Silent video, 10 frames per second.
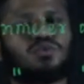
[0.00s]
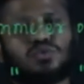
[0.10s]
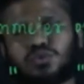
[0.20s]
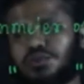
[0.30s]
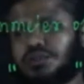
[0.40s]

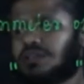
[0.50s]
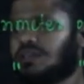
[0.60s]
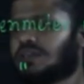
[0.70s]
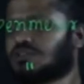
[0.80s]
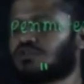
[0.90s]
So
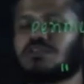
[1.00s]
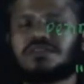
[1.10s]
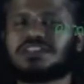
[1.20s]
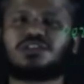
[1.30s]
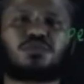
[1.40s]

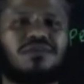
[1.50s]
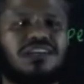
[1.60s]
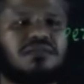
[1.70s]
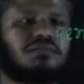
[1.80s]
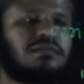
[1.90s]
solving this
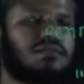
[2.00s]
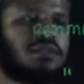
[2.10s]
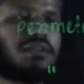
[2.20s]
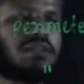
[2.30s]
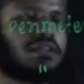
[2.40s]

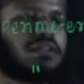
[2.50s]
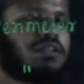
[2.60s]
problem